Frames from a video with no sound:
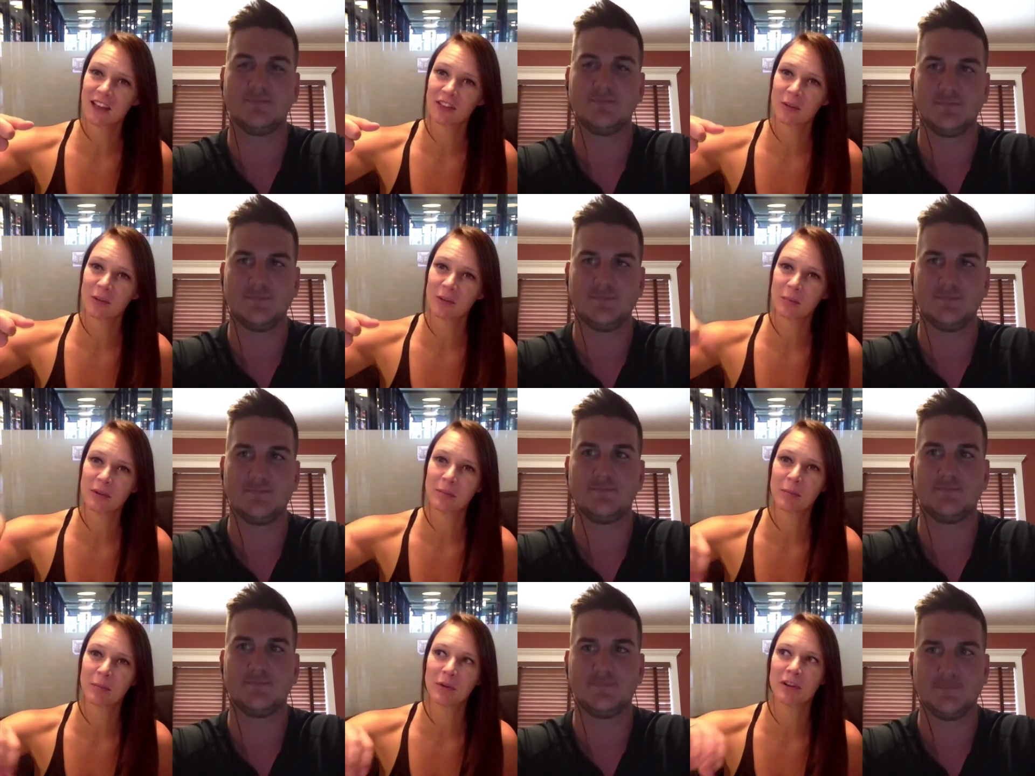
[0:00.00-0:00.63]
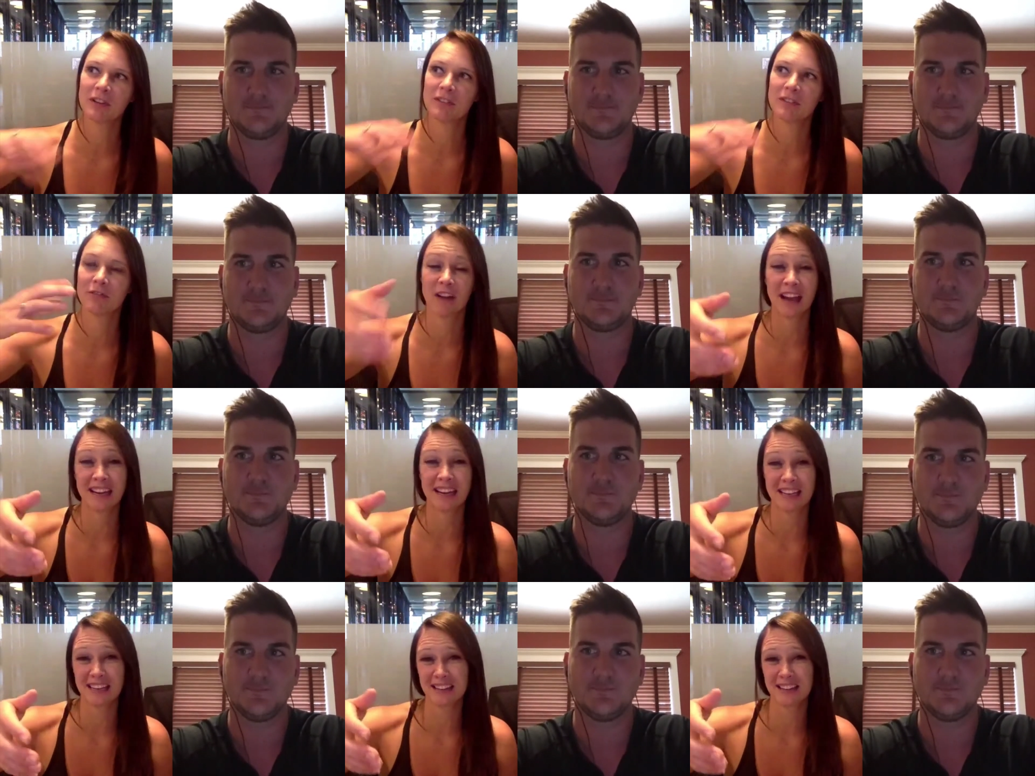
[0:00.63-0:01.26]
Speaker 1: other people and
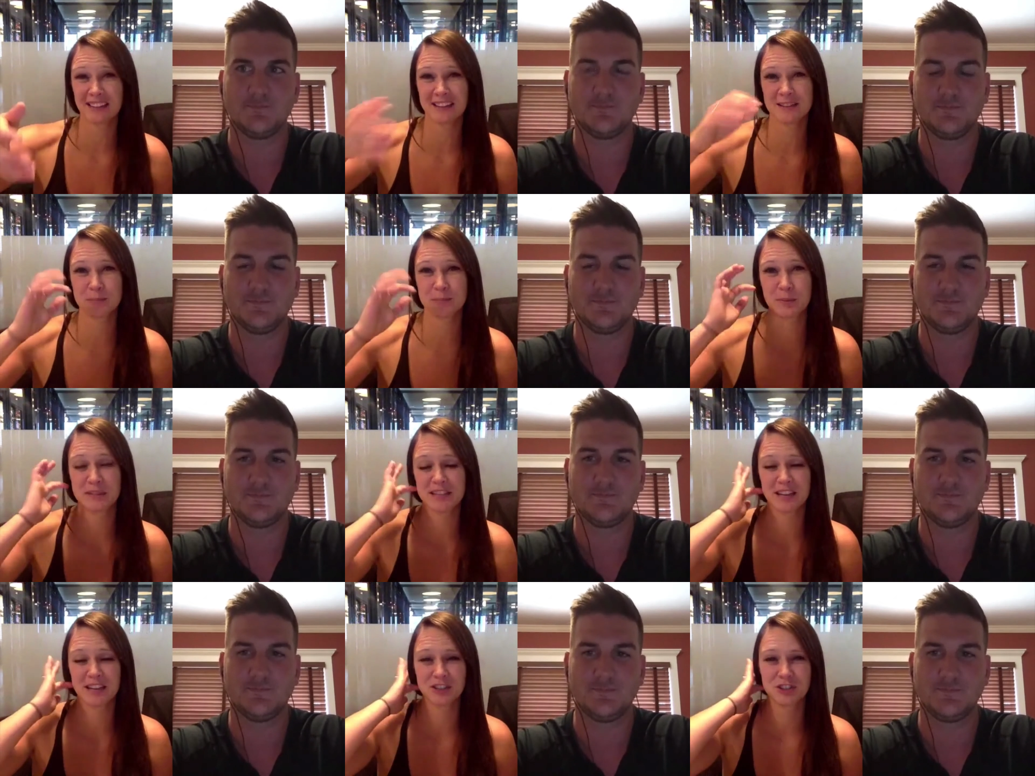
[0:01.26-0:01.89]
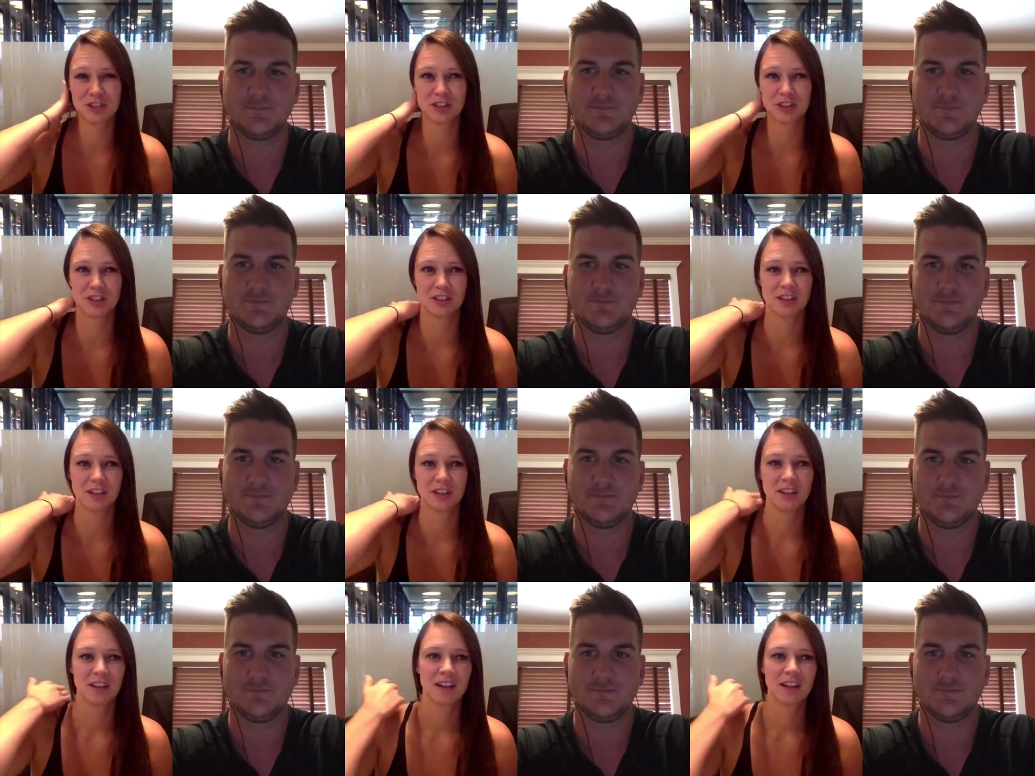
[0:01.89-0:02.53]
finding these
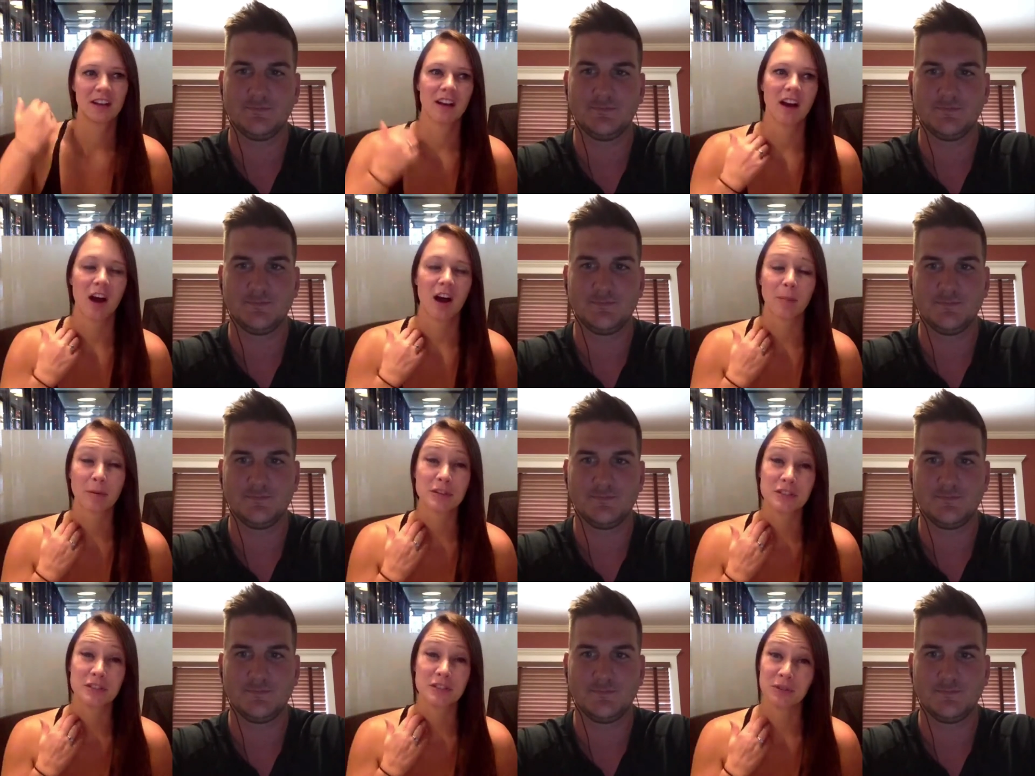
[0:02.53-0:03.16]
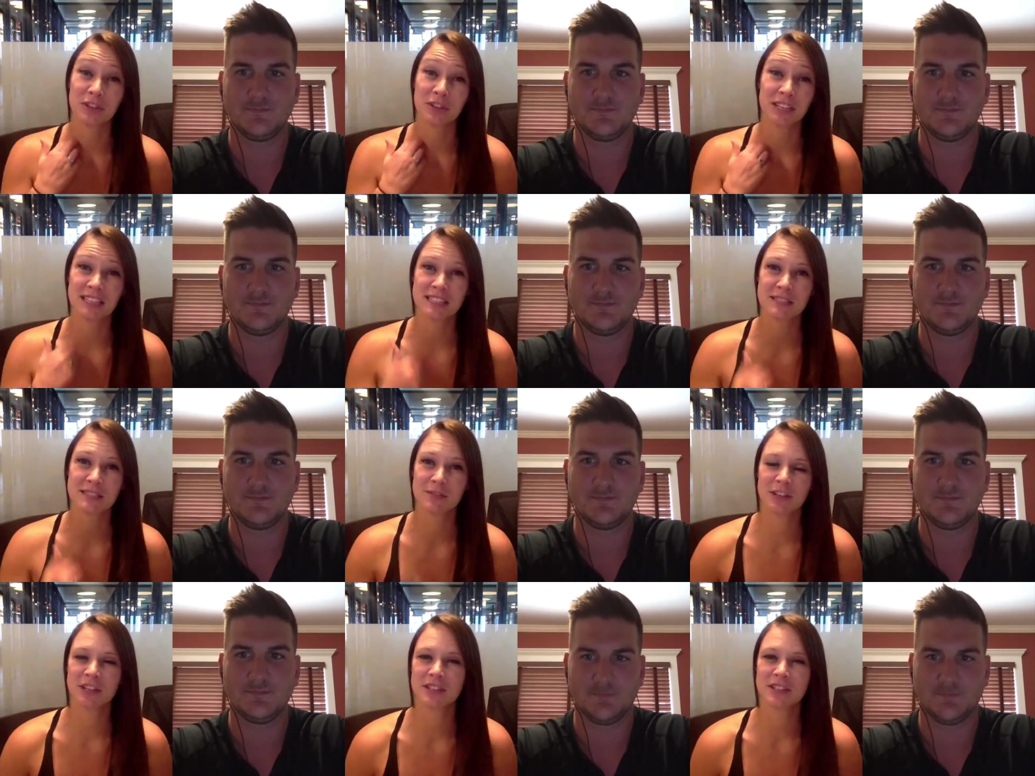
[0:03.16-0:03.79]
potential
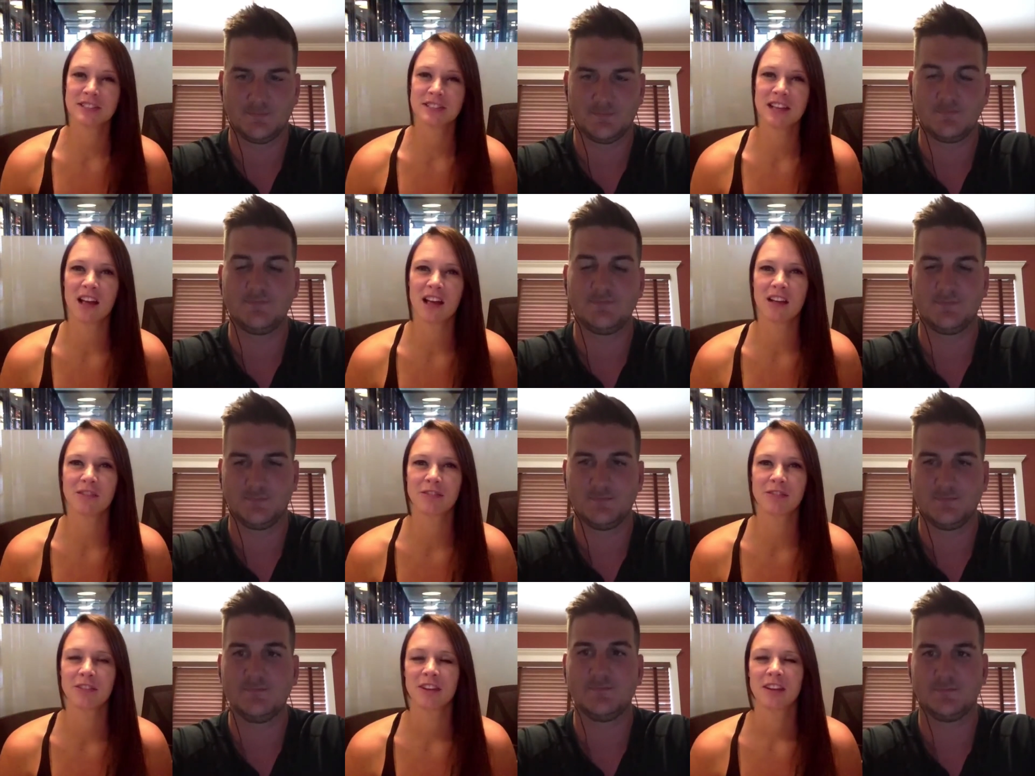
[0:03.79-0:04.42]
opportunities for yourself.